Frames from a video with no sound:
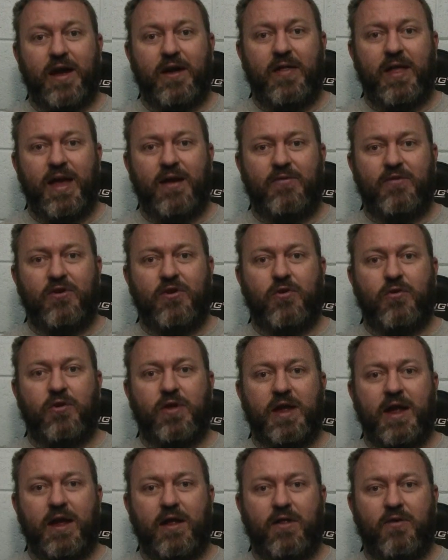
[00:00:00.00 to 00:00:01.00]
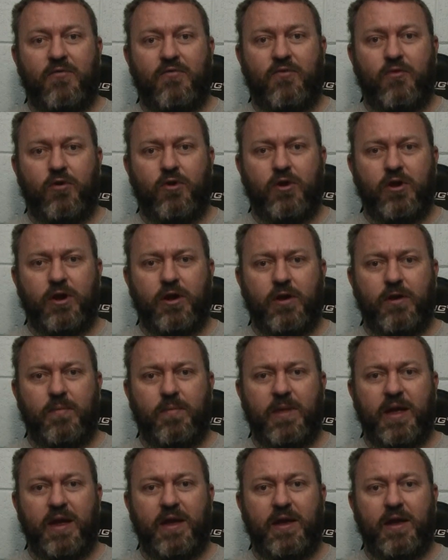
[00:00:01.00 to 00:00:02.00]
I'll have to go to California
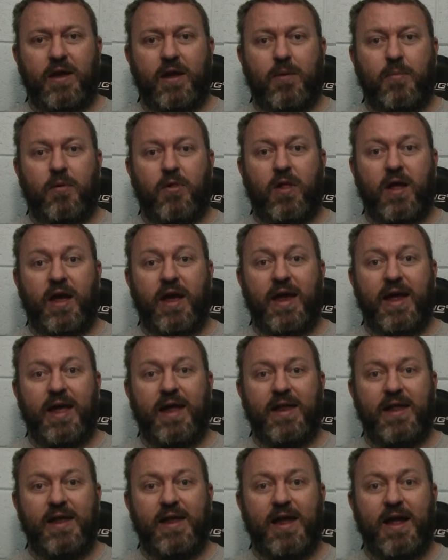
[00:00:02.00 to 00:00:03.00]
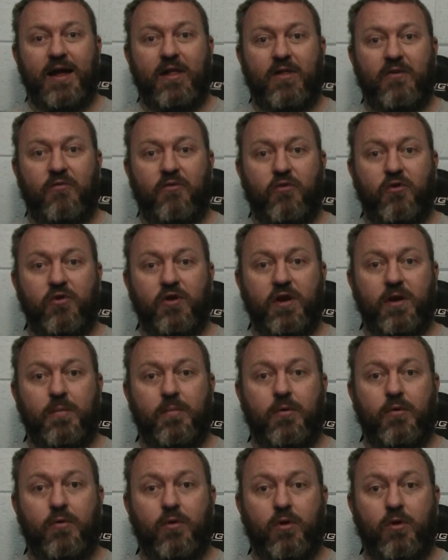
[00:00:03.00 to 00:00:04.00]
and apply at a California
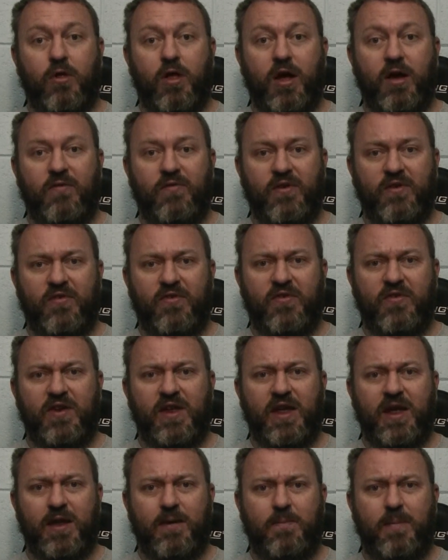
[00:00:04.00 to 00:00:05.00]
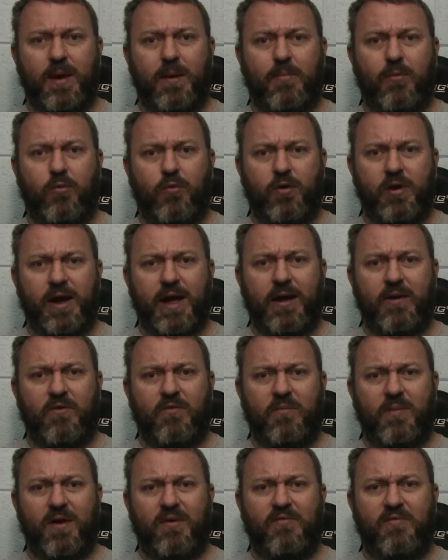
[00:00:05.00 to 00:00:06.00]
parole office to get paperwork out
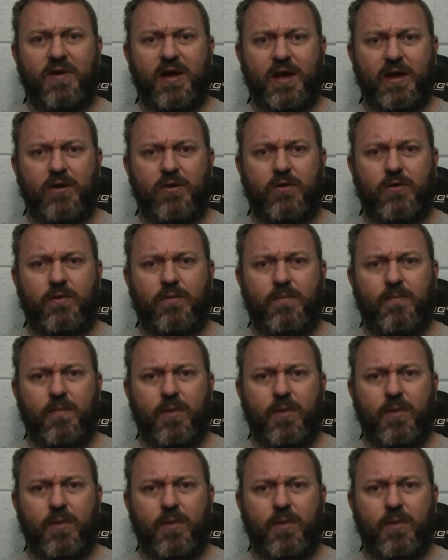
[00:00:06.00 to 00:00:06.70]
of my file.